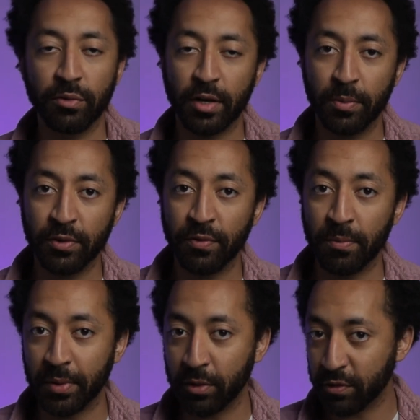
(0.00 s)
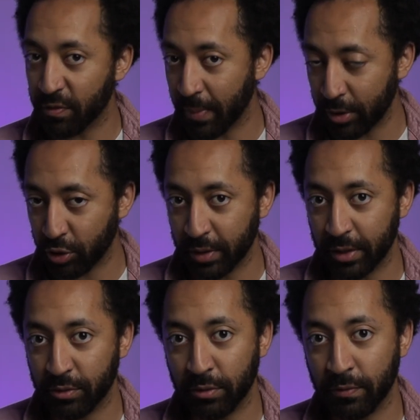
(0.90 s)
there's a couple different builds of Magic
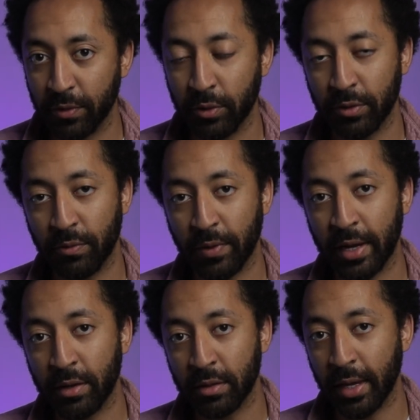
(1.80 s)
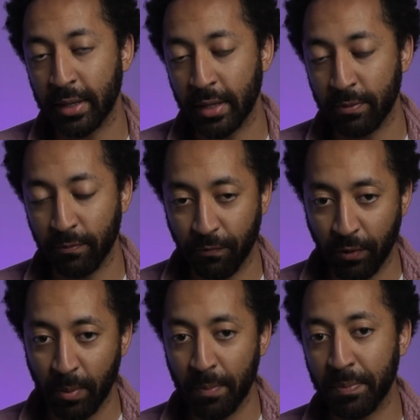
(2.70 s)
Lantern floating around, and then
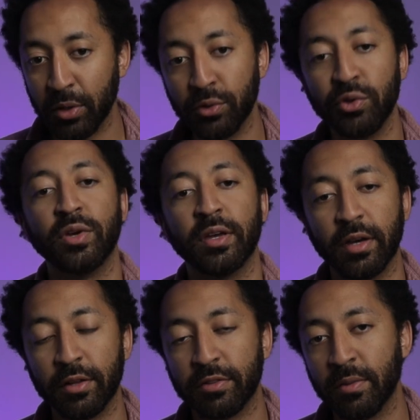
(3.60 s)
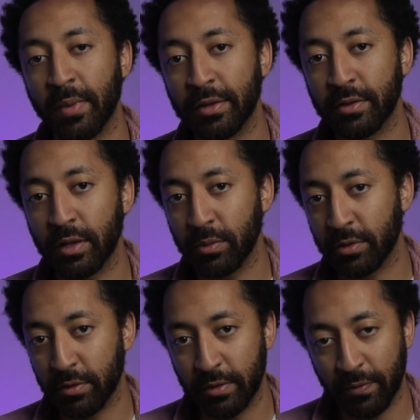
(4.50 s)
from a build you can customize it
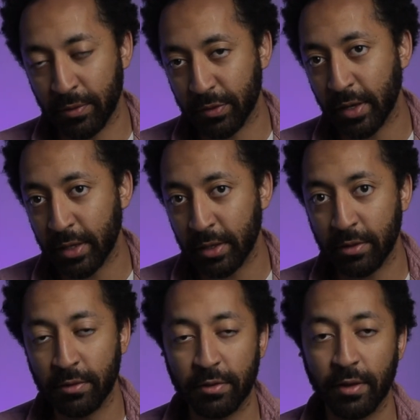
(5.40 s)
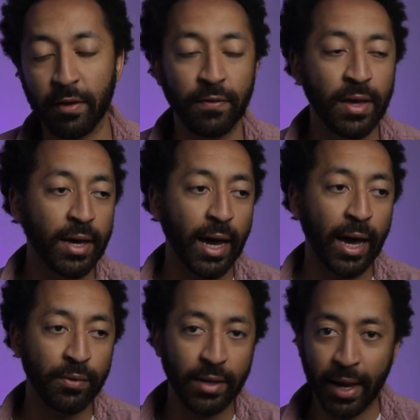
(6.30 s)
with just different settings and stuff.
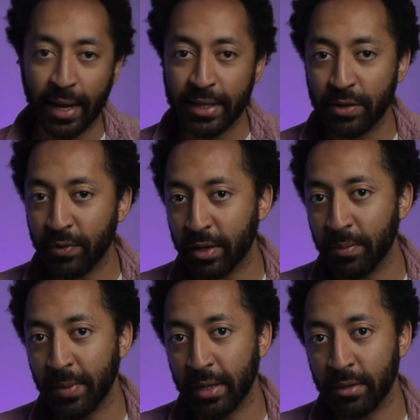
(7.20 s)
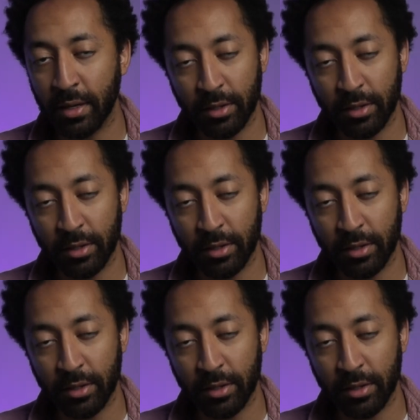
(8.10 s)
I would highly recommend